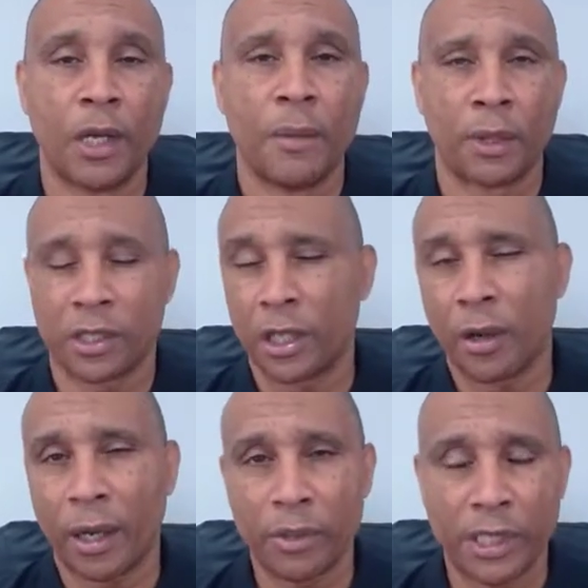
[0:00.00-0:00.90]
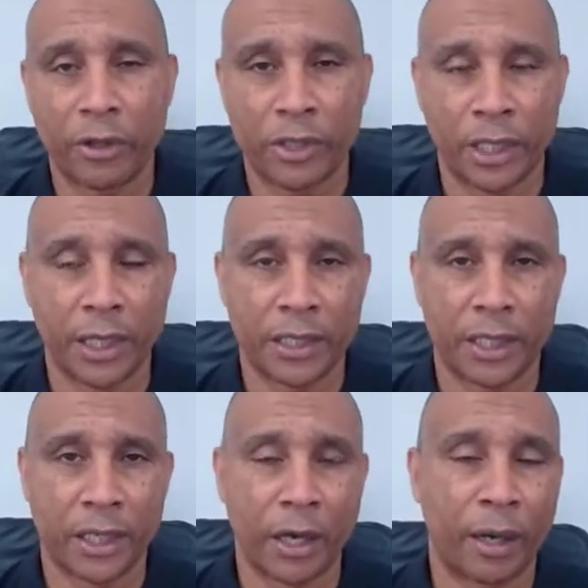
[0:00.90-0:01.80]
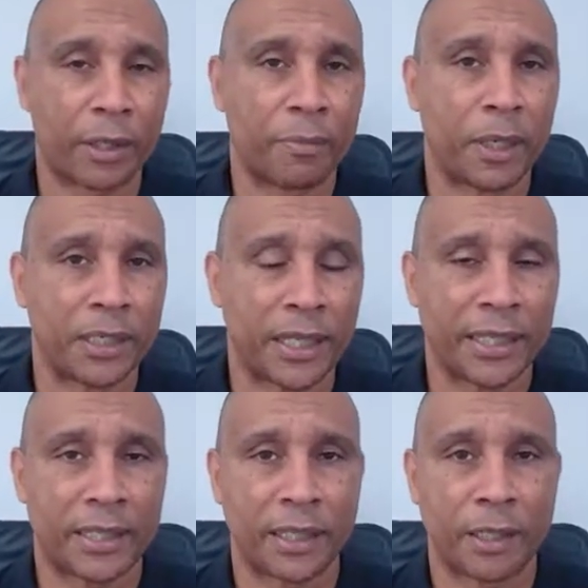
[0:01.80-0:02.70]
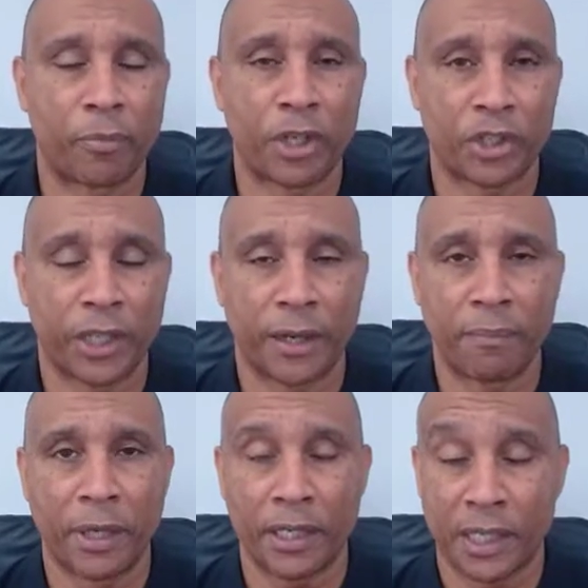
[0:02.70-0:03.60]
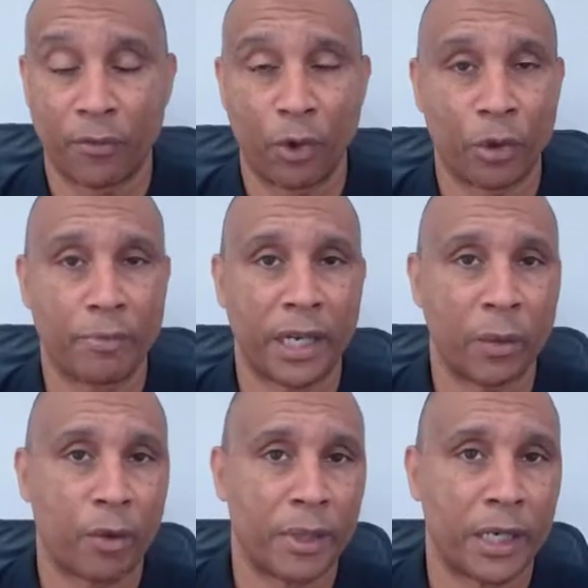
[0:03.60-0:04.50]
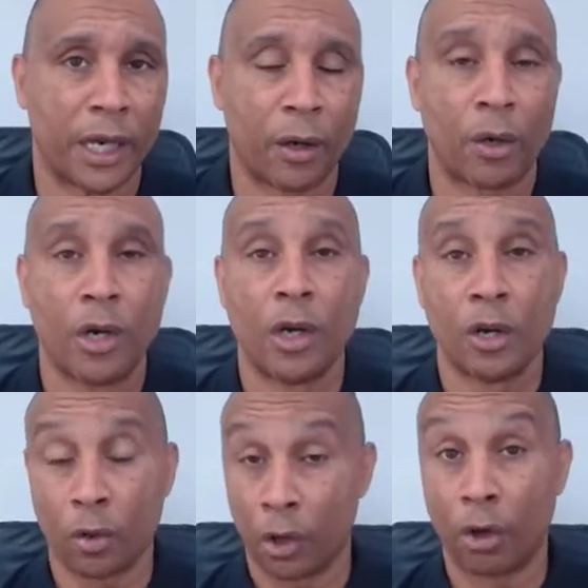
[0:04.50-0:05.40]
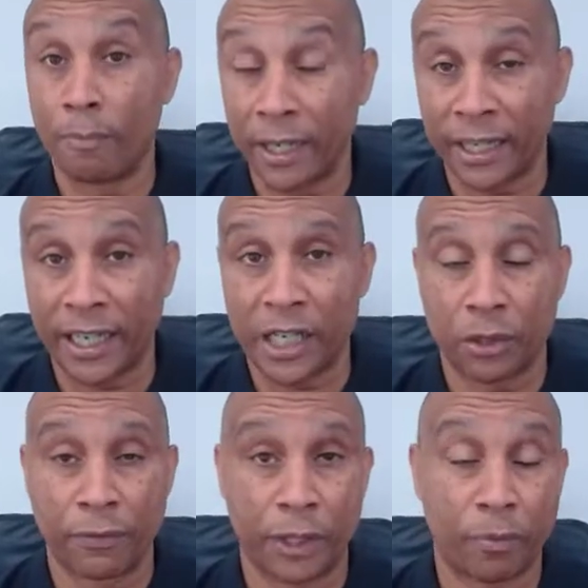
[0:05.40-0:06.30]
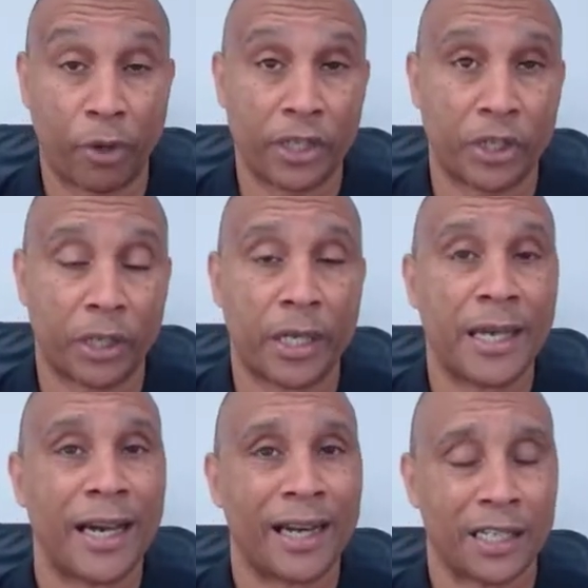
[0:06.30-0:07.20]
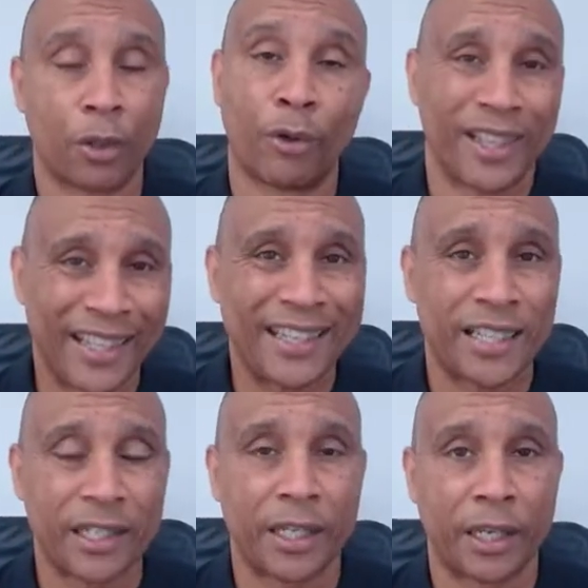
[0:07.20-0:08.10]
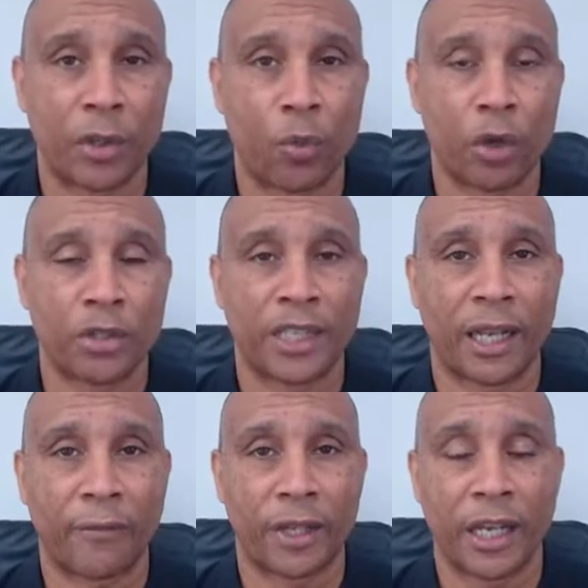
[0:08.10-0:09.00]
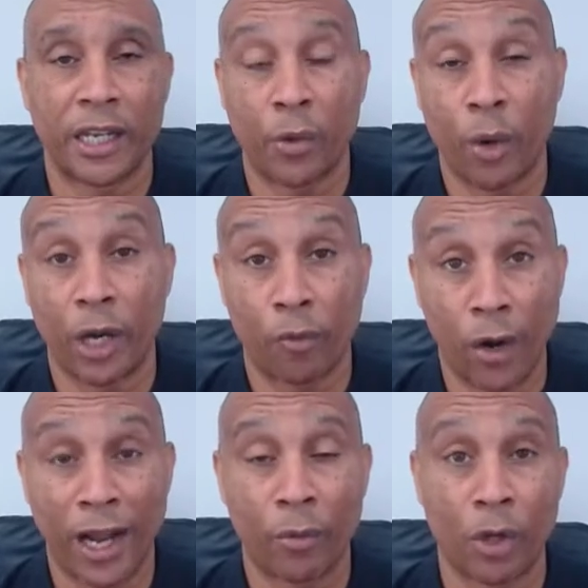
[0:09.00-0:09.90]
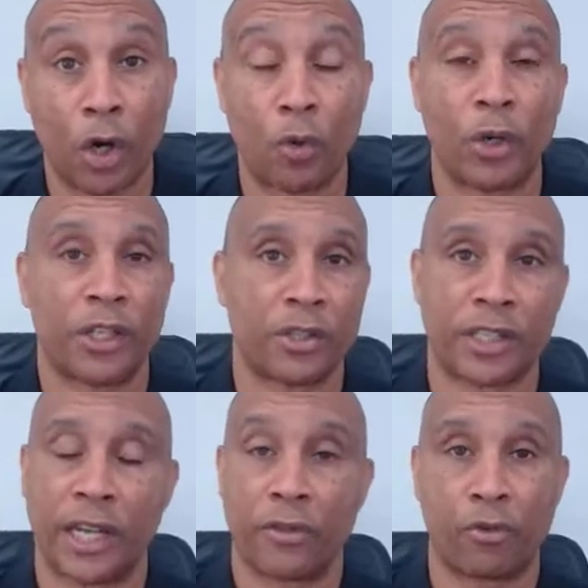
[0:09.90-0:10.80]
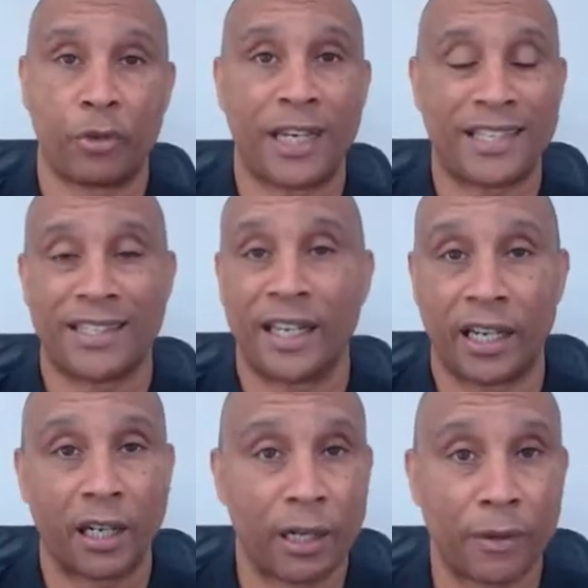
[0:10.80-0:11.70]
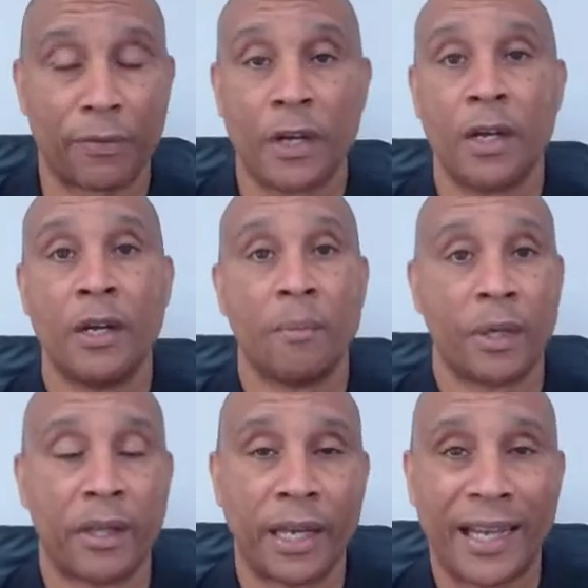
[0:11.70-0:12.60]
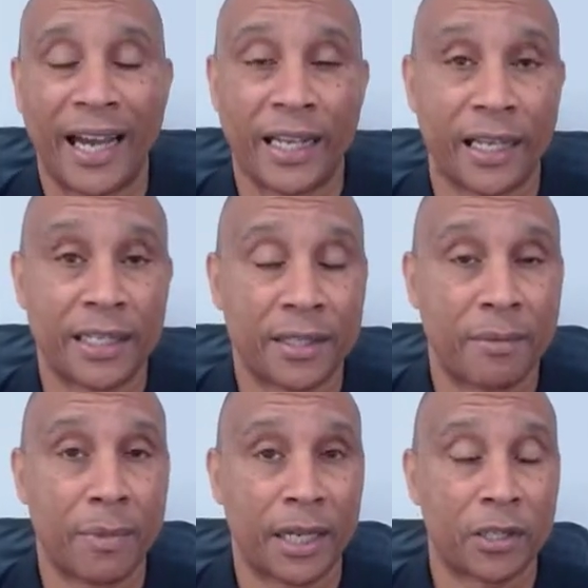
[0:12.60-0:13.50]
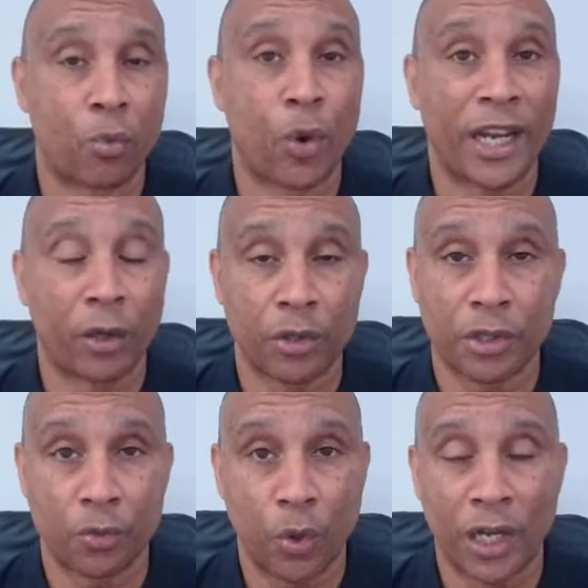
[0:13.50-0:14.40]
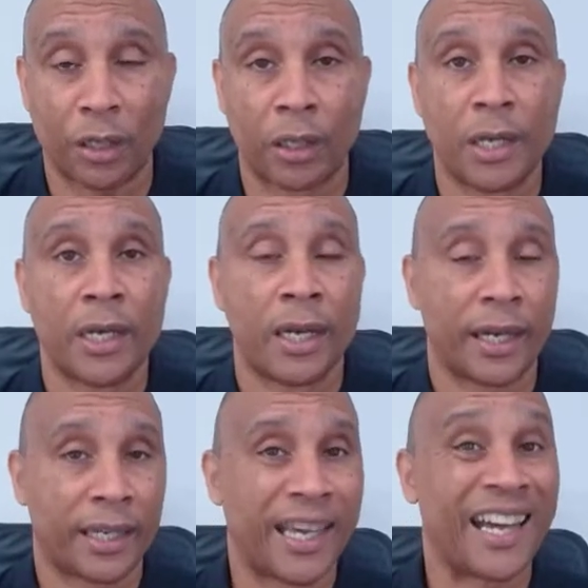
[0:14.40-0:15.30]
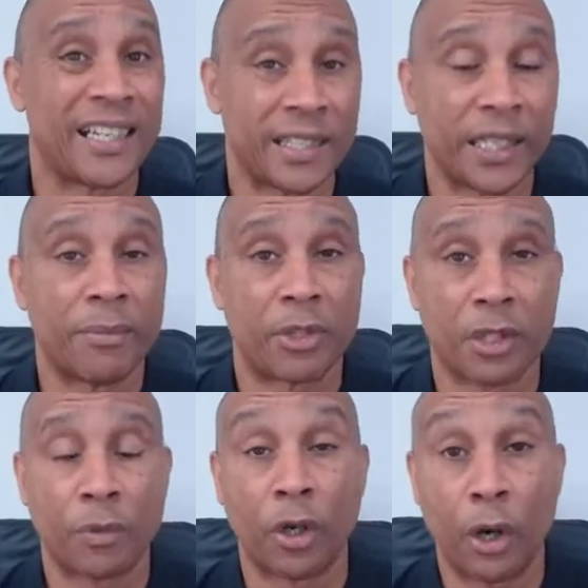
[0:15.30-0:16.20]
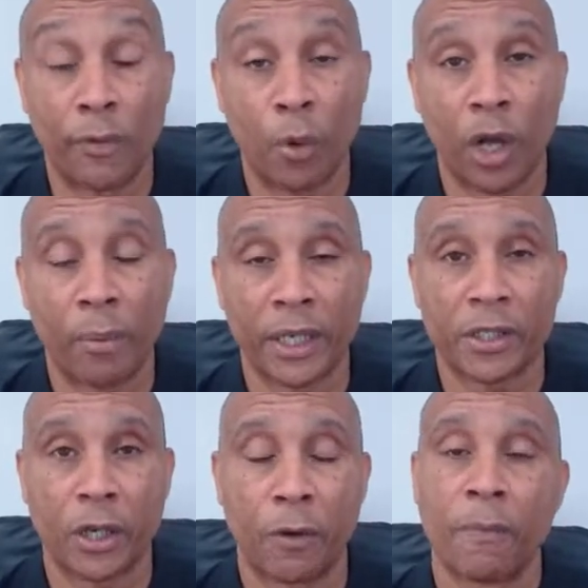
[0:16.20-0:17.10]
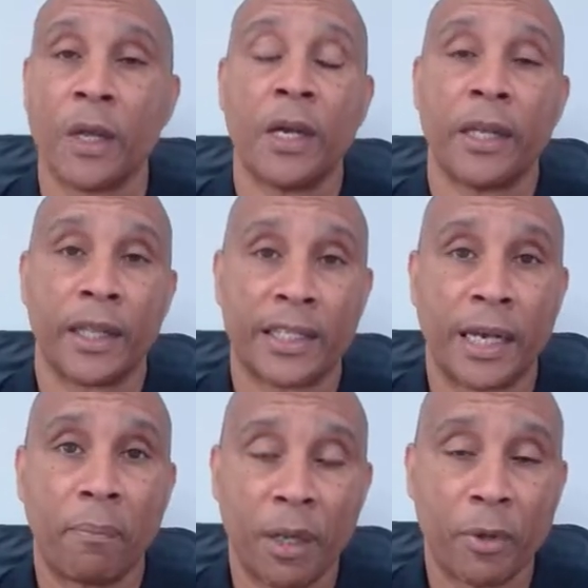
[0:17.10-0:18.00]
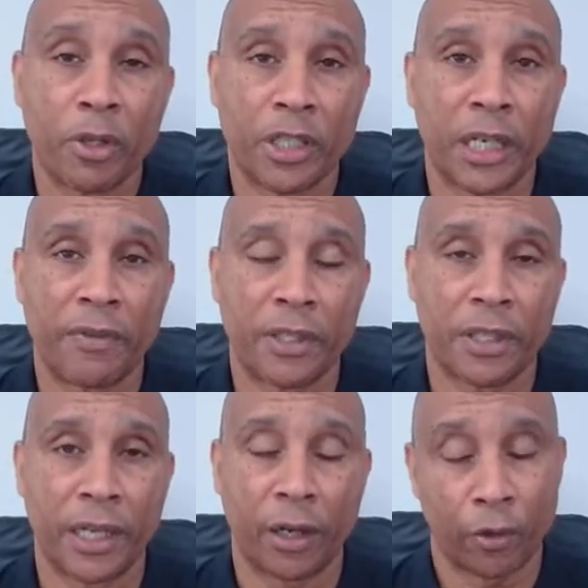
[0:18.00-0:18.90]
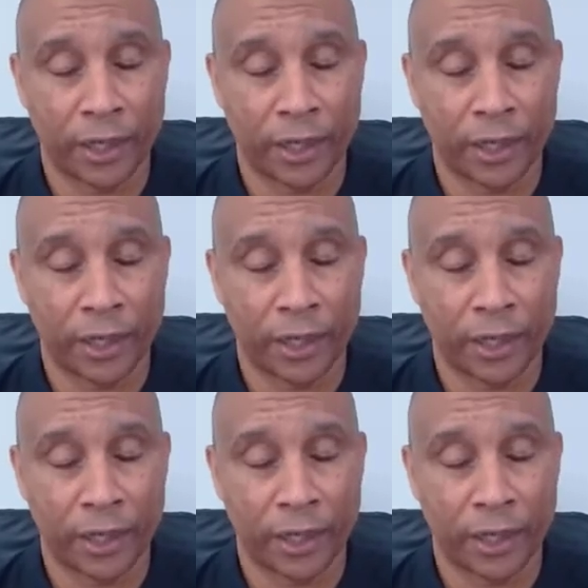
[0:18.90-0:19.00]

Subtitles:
Because I know how serious it is and I know how debilitating depression can be. I say I've worked with many women now who are on medication for depression, and it's not the easiest thing in the world to navigate your way around, not only just getting through day-to-day life, but then adding into the mix weight loss as well can seem somewhat overwhelming. So the example I'm going to give you today, or the